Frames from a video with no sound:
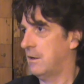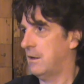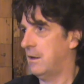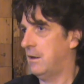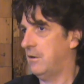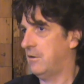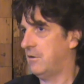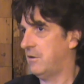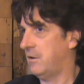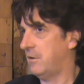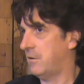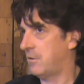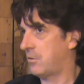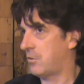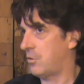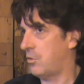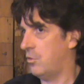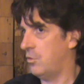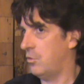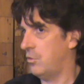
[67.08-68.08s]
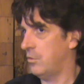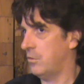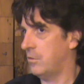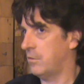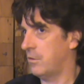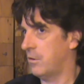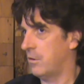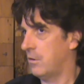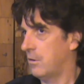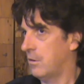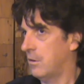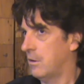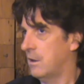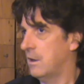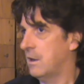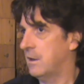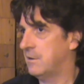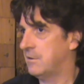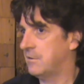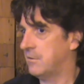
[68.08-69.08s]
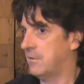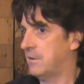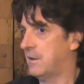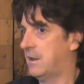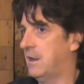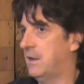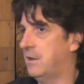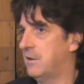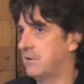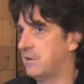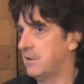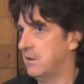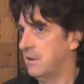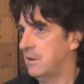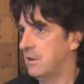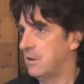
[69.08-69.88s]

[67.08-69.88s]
and he's either cold or, and so the kid is